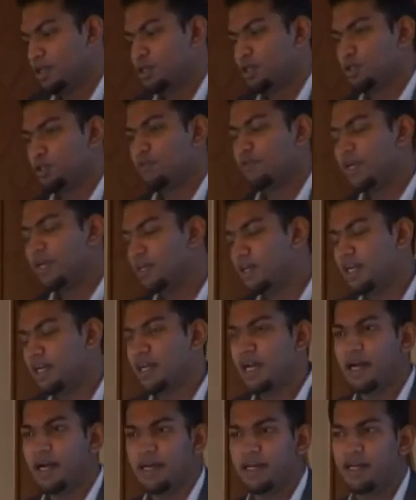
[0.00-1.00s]
So when
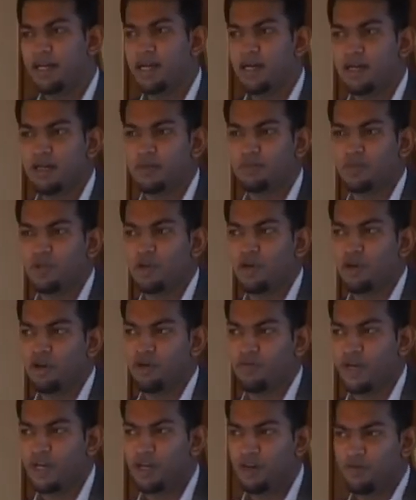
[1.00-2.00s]
an Idea
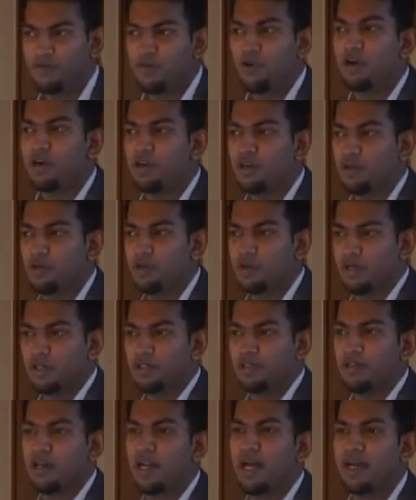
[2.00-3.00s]
or when a foreign
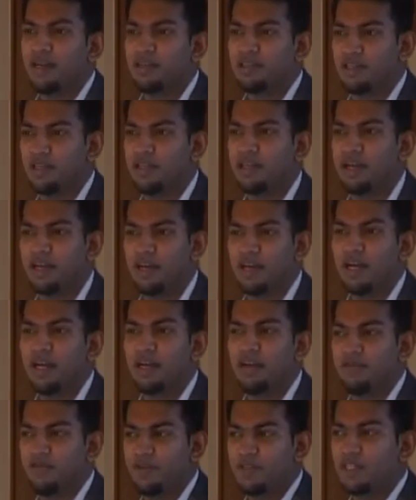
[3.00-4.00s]
tourist lands in Kerala
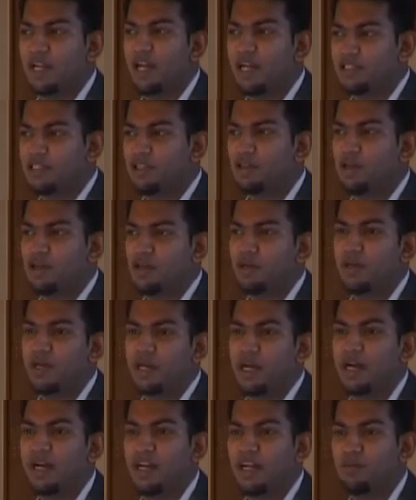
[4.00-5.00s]
and if he's latching onto
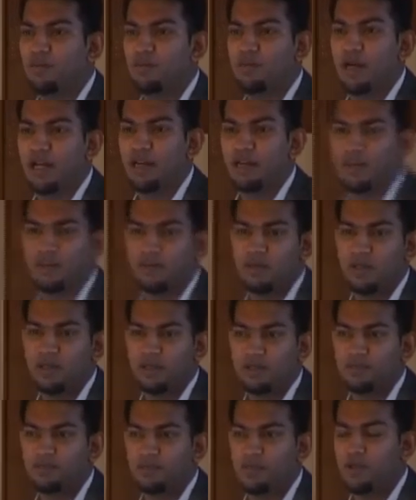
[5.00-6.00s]
an Idea mobile
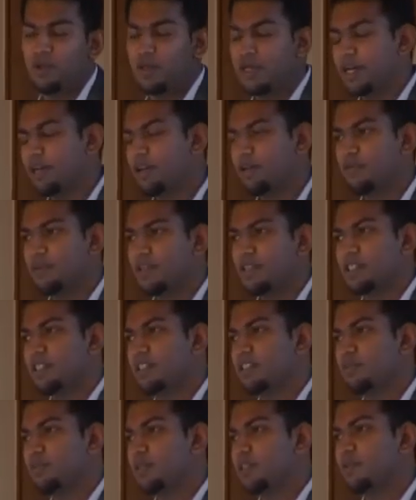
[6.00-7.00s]
network, you'll get your first
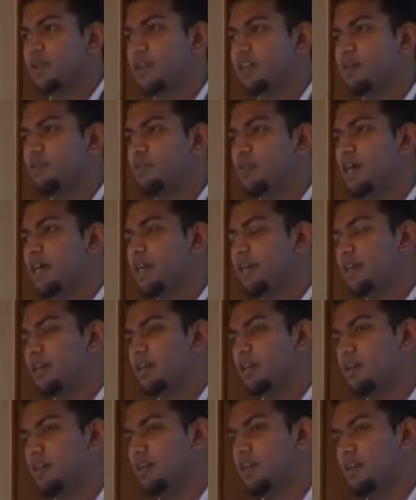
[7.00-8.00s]
SMS, welcome by
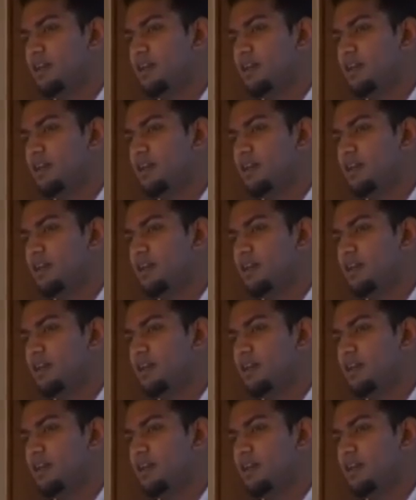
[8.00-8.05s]
Idea.